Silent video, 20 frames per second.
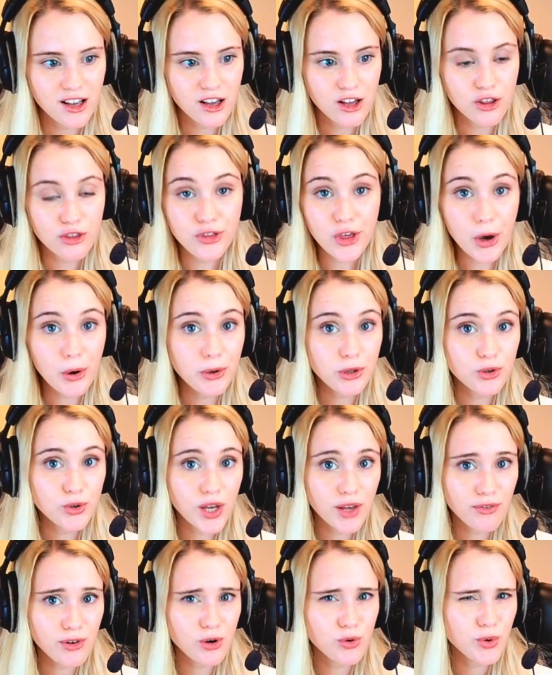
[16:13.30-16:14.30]
Though you
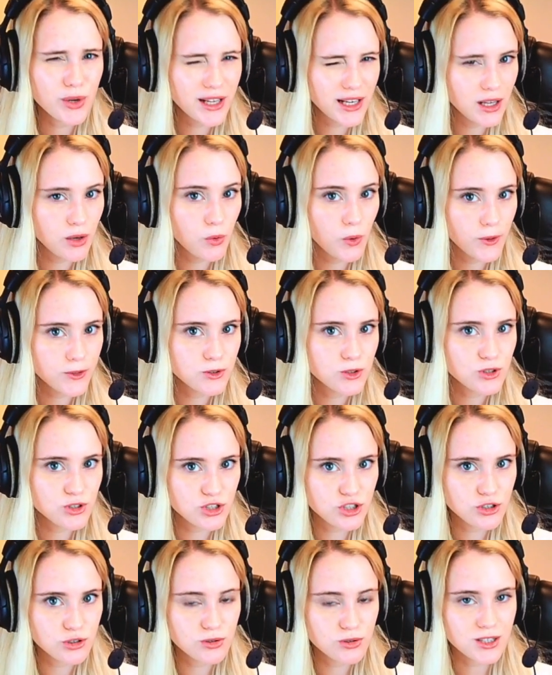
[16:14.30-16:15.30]
never really want to
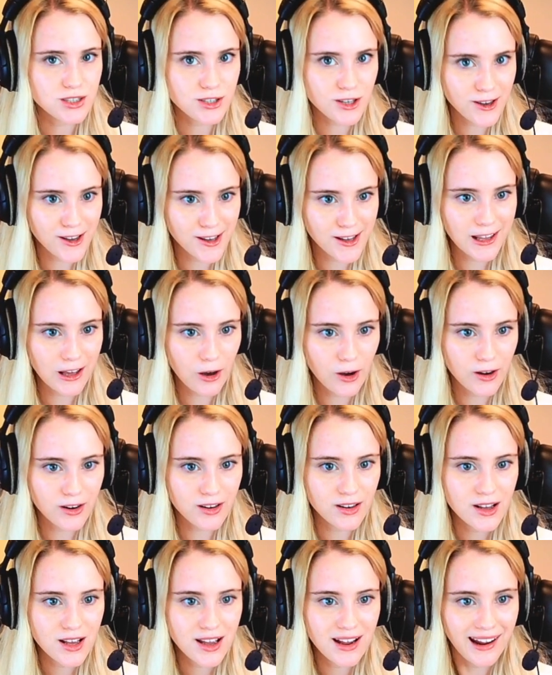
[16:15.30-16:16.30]
do this early
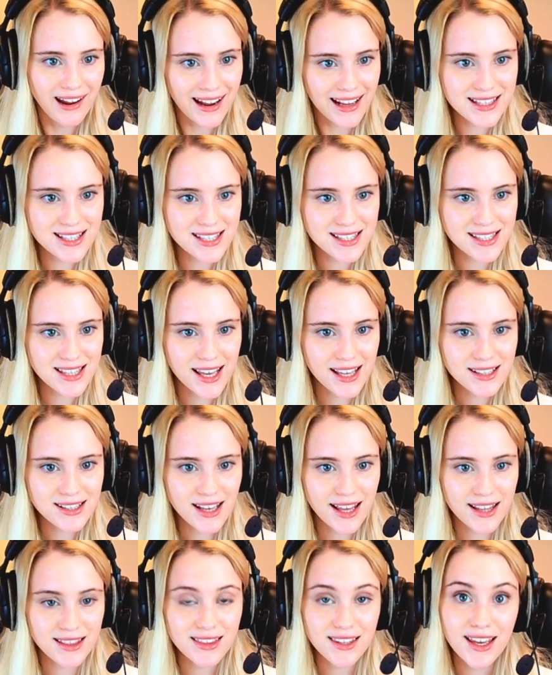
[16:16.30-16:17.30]
on. Instead,
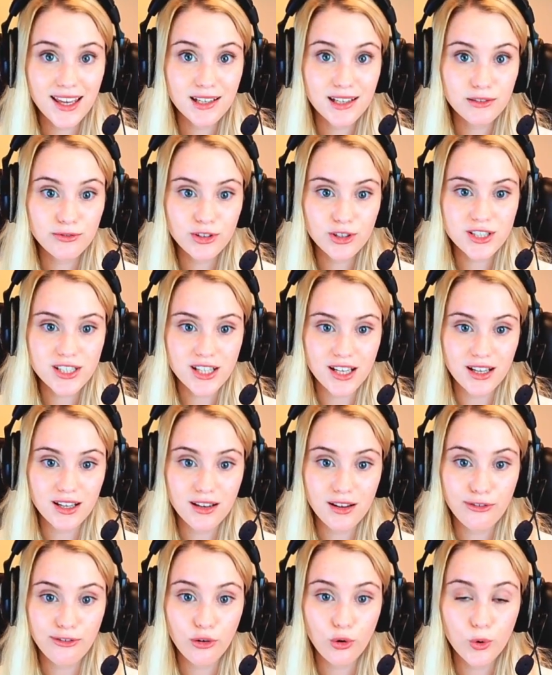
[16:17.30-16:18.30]
at the end of your turn,
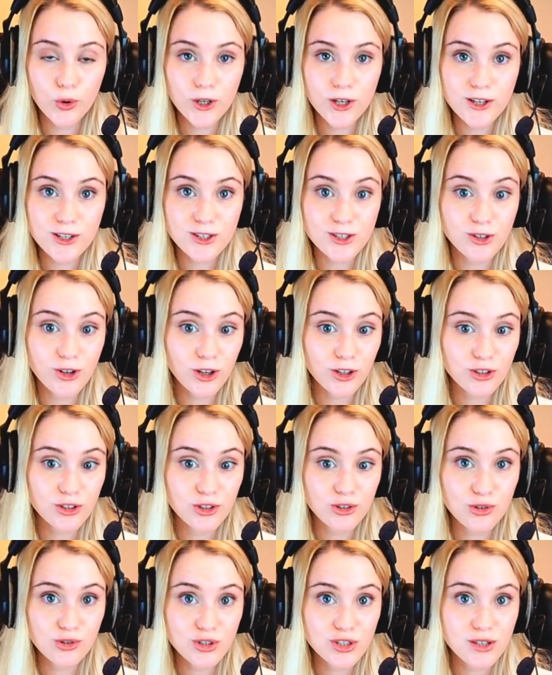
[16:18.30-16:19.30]
if order is not
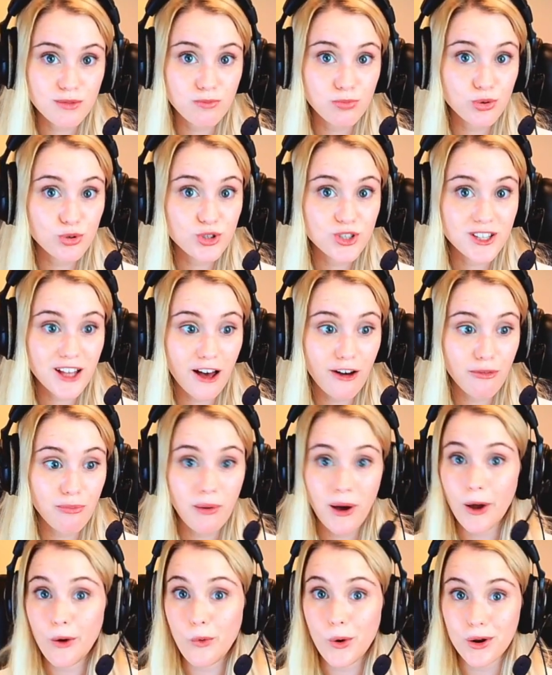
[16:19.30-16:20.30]
used, boost self
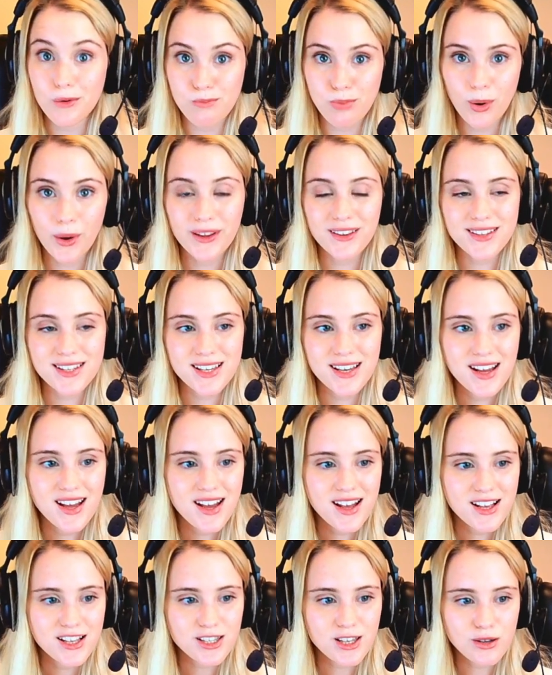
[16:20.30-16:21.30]
by 1 point.
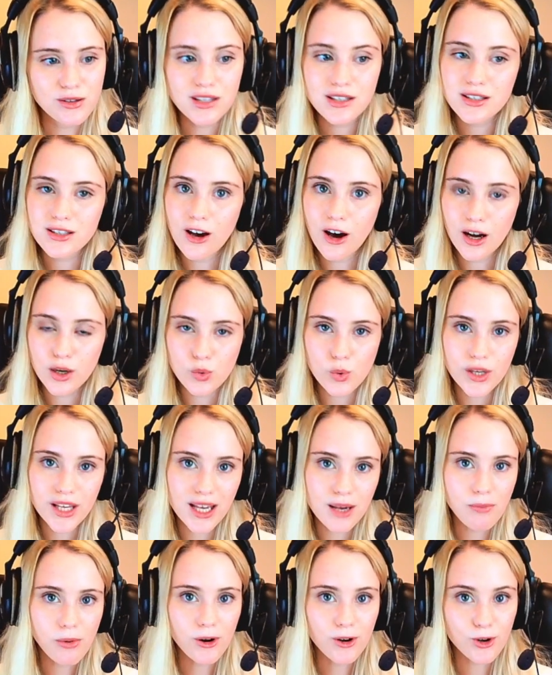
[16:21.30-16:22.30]
So this card will
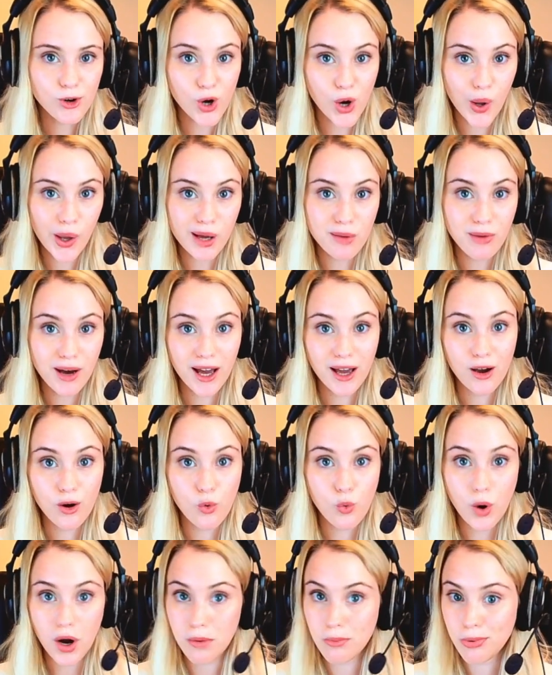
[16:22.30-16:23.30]
keep on growing by
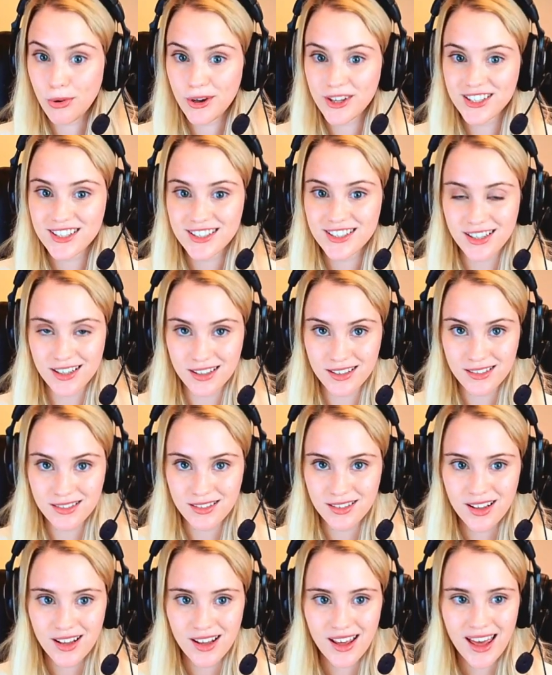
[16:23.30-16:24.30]
1 point a turn,
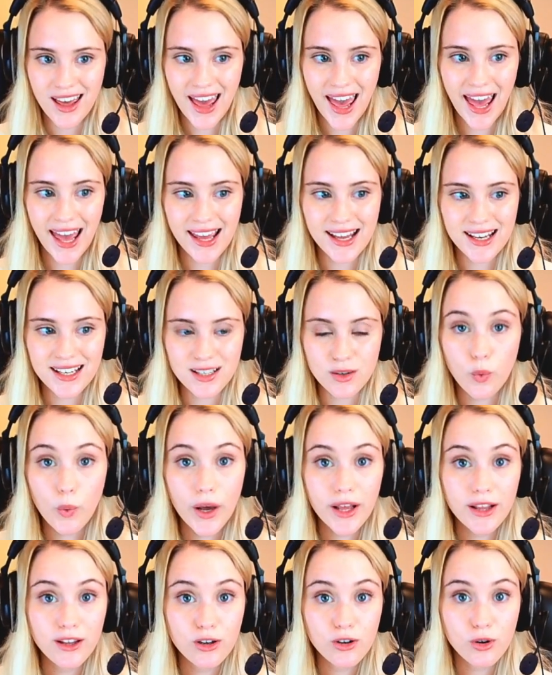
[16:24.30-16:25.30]
and
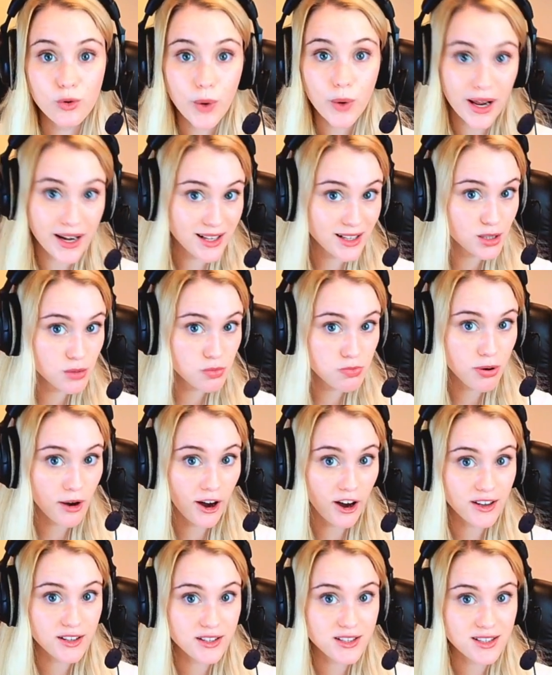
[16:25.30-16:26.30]
when you're ready to
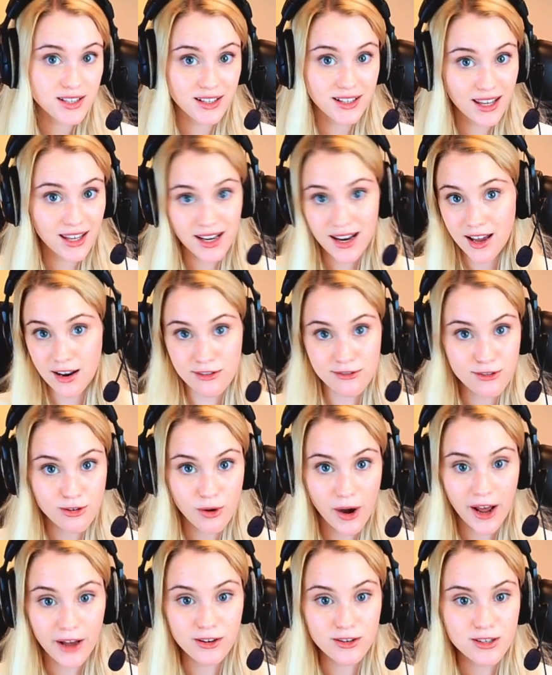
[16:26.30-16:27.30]
pass and get out of the
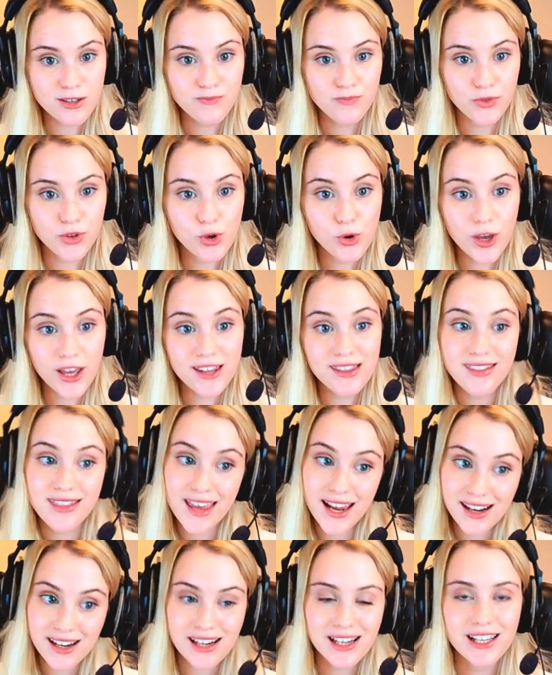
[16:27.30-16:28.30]
round, you can
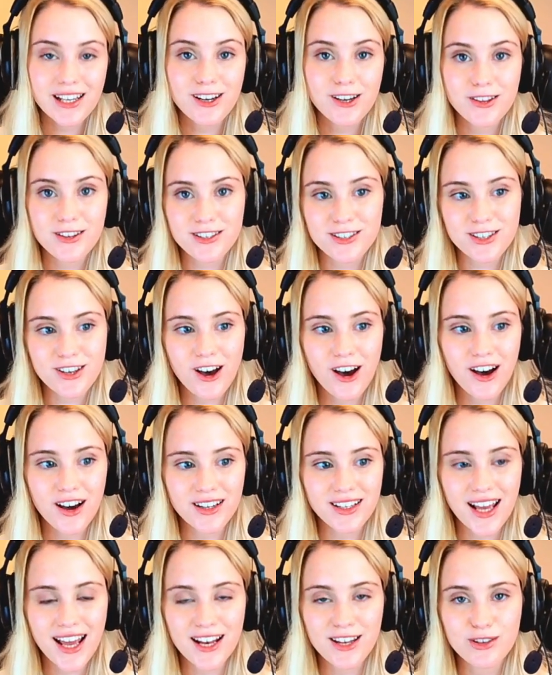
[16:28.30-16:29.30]
then click on this
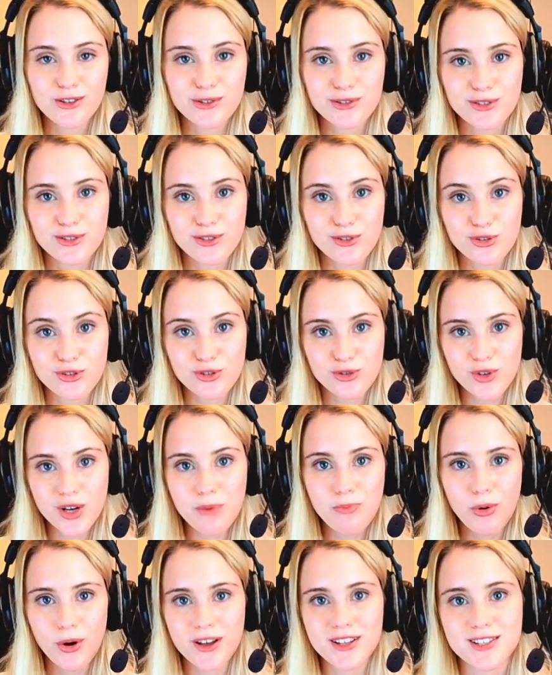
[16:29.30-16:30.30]
card and use 3
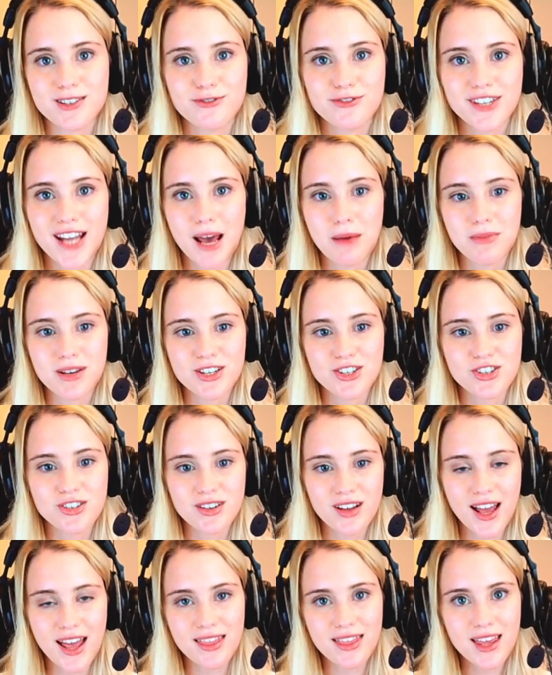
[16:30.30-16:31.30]
points of damage,
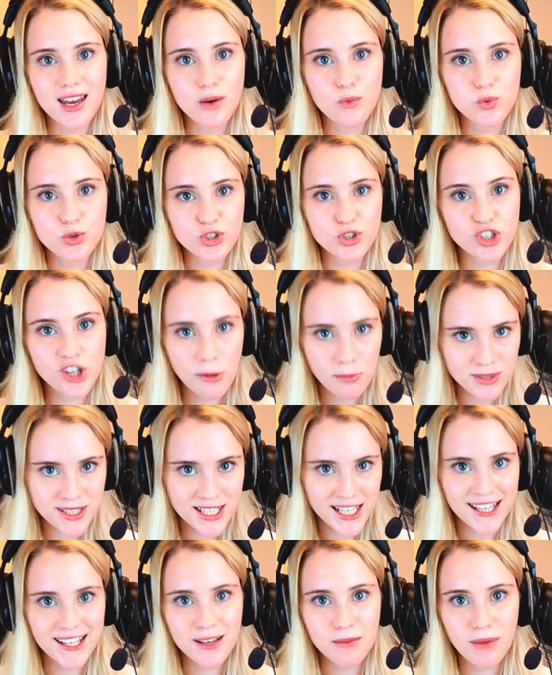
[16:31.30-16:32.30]
and then it will stop
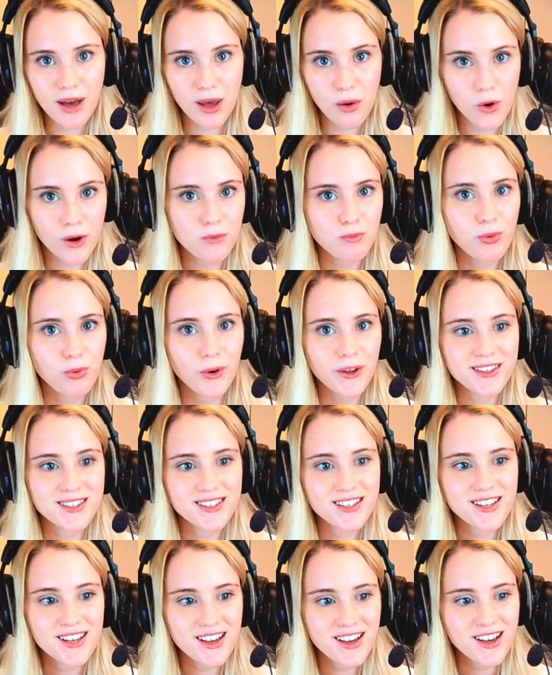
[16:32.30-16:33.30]
ticking by 1 point.
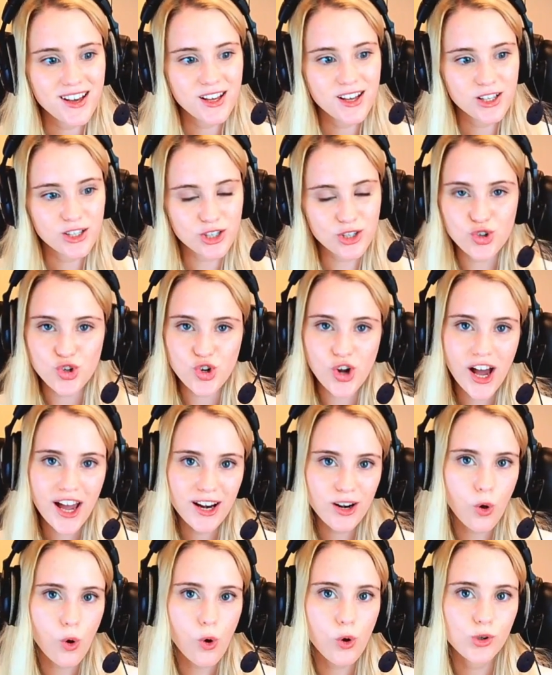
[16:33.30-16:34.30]
So try
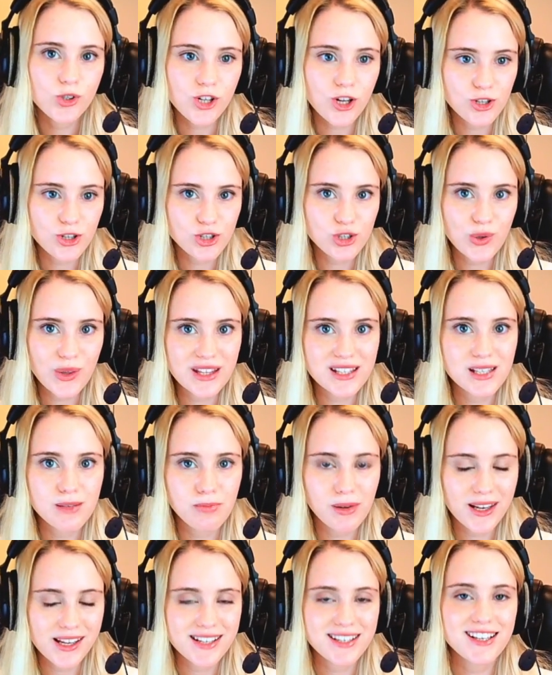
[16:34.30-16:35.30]
and hold on to its
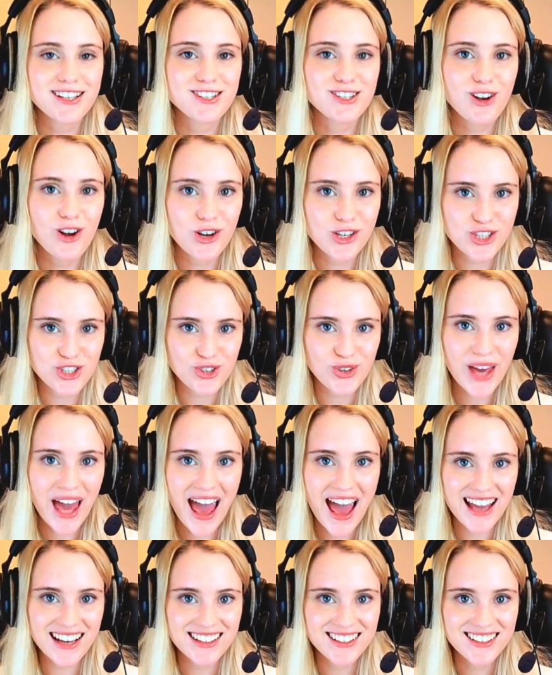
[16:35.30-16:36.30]
ability as long as you
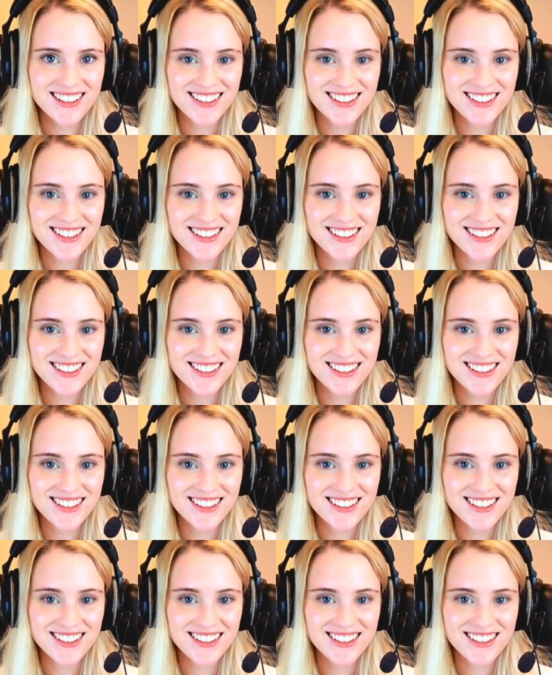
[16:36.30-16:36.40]
can.